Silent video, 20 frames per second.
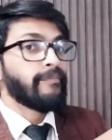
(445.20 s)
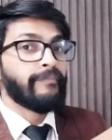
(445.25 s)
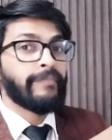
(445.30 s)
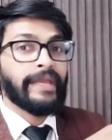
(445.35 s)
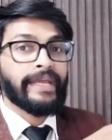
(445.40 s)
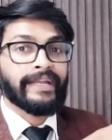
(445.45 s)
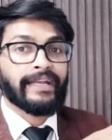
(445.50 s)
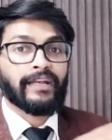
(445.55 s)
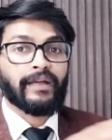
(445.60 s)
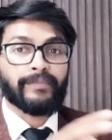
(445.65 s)

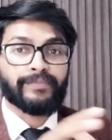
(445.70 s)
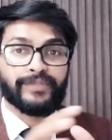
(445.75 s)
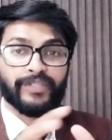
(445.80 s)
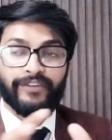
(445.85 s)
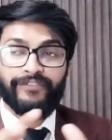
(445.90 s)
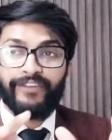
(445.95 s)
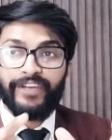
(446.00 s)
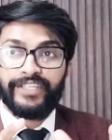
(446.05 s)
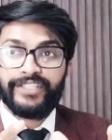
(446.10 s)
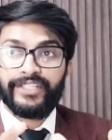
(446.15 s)
made an
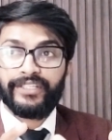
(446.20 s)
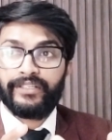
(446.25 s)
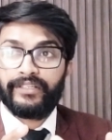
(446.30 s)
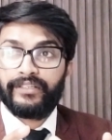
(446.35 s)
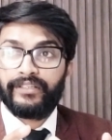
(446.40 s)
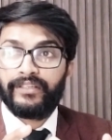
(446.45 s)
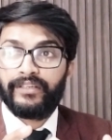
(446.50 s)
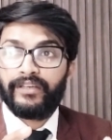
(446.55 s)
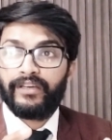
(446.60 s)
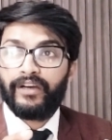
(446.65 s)

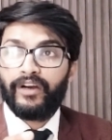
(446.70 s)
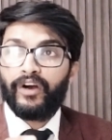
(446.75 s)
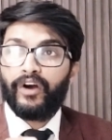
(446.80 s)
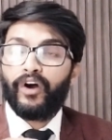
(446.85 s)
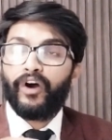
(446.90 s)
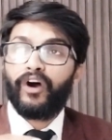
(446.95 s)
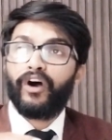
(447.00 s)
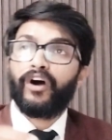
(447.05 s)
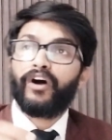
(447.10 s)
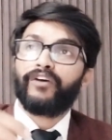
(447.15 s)
observation
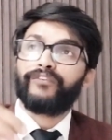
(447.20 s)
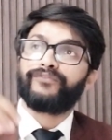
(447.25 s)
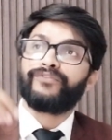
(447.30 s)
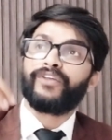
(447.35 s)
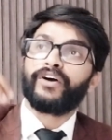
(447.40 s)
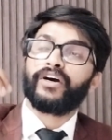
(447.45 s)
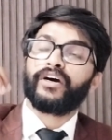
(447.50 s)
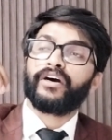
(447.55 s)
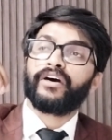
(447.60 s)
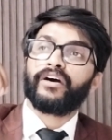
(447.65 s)
of
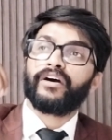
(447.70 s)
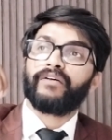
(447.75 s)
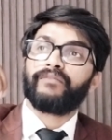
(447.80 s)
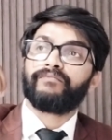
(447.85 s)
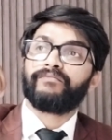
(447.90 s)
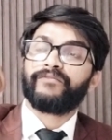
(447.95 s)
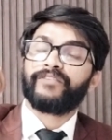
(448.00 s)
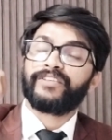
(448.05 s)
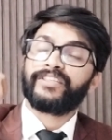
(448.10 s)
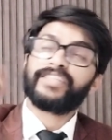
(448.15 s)
the
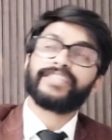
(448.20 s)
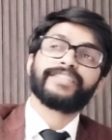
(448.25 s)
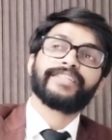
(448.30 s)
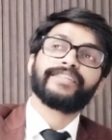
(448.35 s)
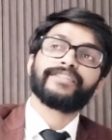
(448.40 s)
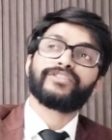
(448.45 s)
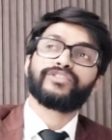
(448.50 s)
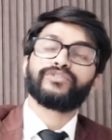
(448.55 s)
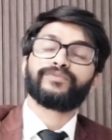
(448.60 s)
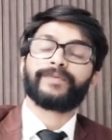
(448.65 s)

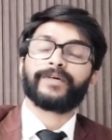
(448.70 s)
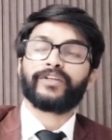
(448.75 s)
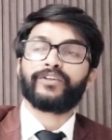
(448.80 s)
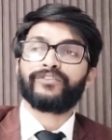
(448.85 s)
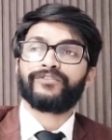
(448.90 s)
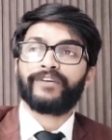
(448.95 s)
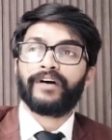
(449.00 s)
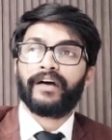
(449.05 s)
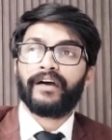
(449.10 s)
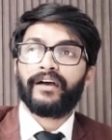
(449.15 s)
distant
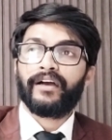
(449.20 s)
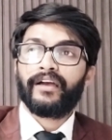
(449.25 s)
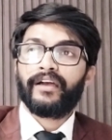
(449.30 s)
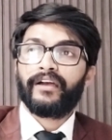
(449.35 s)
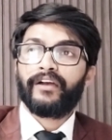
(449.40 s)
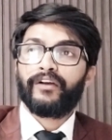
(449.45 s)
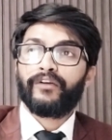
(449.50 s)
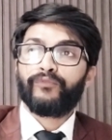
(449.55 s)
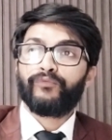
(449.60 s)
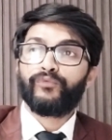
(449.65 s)
supernova
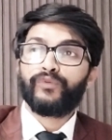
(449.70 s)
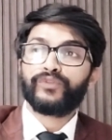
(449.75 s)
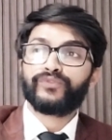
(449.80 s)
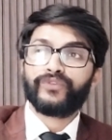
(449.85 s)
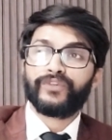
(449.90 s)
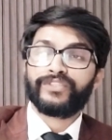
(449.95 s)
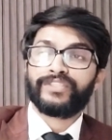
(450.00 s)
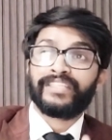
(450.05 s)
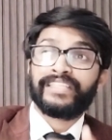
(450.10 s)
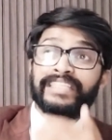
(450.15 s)

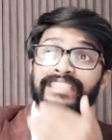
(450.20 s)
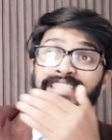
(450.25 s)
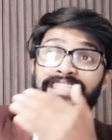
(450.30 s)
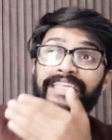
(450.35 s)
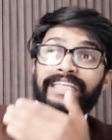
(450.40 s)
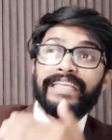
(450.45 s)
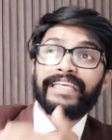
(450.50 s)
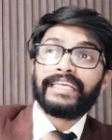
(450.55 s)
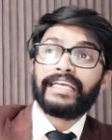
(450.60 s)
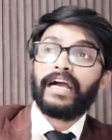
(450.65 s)
which was
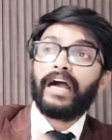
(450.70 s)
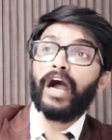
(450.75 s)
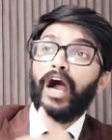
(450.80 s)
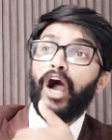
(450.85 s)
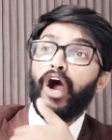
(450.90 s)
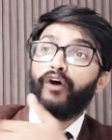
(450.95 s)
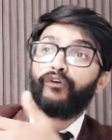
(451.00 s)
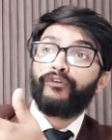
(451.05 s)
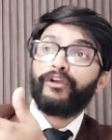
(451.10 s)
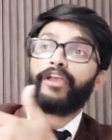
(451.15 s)
receding
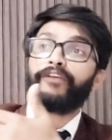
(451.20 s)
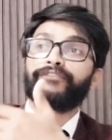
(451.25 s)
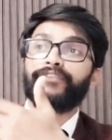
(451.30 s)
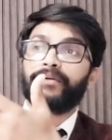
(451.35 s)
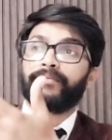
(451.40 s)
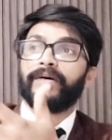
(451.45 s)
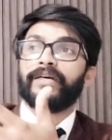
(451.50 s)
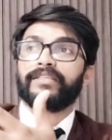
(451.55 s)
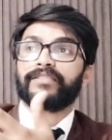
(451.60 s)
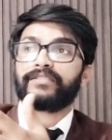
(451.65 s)
away
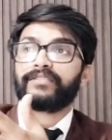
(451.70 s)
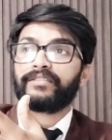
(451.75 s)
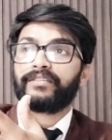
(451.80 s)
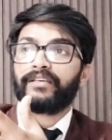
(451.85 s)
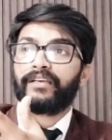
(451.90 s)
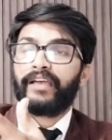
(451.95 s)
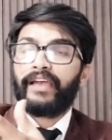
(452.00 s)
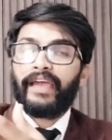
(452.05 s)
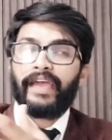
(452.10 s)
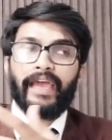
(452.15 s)
from us,
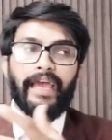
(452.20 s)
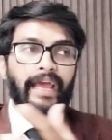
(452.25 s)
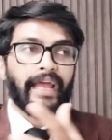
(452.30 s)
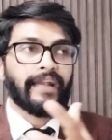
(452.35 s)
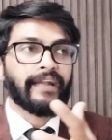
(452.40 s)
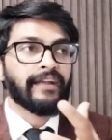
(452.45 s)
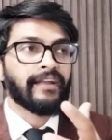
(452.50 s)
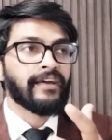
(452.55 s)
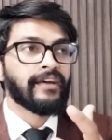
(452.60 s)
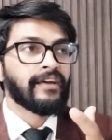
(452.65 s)

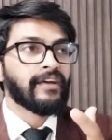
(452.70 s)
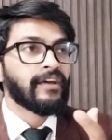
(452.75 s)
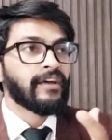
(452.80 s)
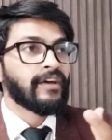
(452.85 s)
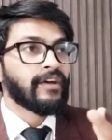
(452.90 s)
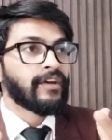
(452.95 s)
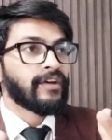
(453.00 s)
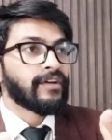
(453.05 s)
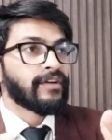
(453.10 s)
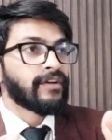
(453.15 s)
and
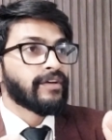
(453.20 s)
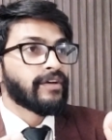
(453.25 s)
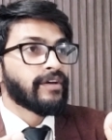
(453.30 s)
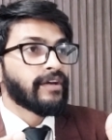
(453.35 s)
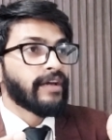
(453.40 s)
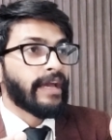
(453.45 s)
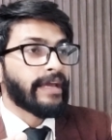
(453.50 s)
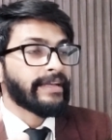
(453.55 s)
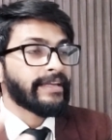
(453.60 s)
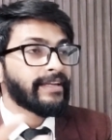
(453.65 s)

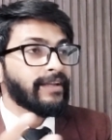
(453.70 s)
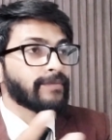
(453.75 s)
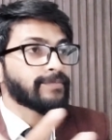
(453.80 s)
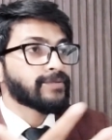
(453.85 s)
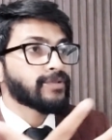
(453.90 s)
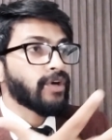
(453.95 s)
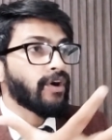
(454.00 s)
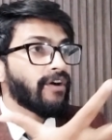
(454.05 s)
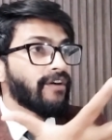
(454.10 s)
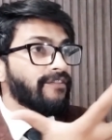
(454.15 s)
it
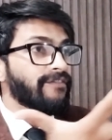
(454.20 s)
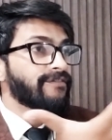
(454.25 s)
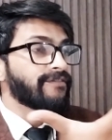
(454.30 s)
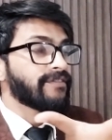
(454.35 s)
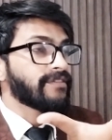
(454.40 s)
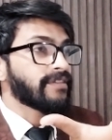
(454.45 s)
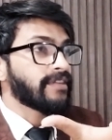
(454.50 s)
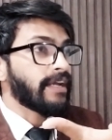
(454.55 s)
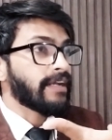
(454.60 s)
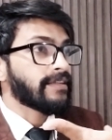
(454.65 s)

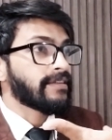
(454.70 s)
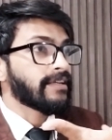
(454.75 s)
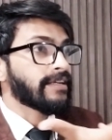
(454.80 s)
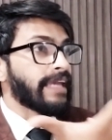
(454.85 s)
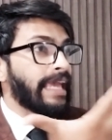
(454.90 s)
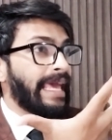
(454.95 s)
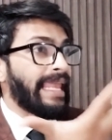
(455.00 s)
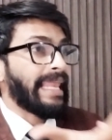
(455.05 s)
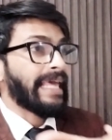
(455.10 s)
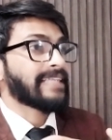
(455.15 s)
observed that the
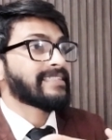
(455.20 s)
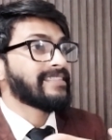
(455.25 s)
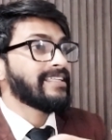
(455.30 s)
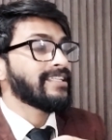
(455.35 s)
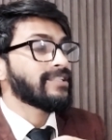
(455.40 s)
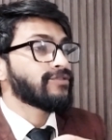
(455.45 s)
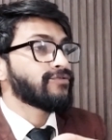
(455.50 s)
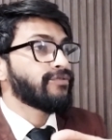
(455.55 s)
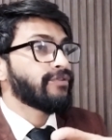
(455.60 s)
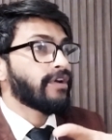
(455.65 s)

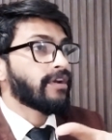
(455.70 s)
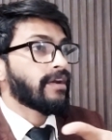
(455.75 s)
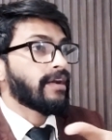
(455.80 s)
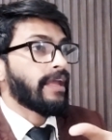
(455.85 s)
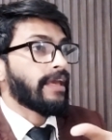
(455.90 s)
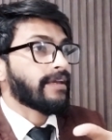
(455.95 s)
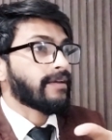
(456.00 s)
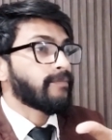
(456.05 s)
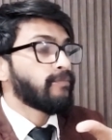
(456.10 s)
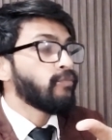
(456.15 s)
galaxies were
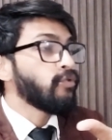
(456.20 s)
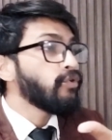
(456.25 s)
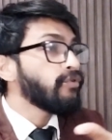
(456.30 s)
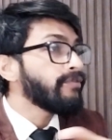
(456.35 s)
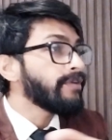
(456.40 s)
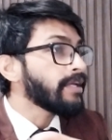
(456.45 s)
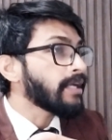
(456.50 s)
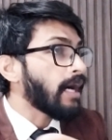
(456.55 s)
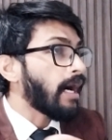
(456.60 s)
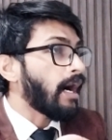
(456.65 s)
like
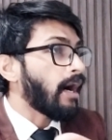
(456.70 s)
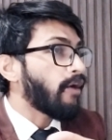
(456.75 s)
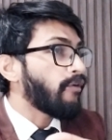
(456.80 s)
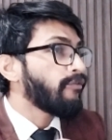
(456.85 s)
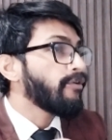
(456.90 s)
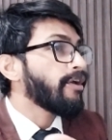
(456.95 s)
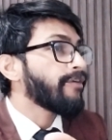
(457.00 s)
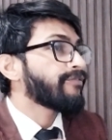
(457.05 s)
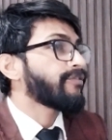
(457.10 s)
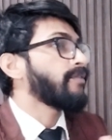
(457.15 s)
moving
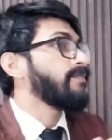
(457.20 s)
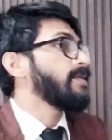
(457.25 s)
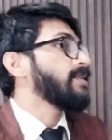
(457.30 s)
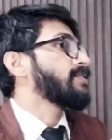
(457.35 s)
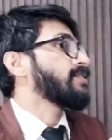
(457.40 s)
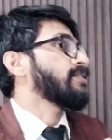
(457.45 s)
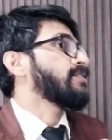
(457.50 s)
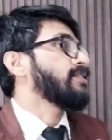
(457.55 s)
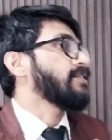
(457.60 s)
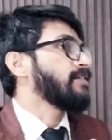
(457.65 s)
away from
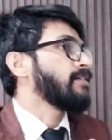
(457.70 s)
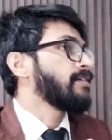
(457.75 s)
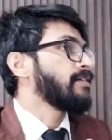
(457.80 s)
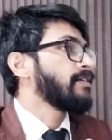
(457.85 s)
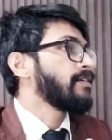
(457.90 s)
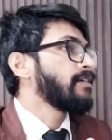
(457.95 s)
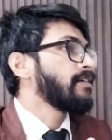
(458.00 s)
each other,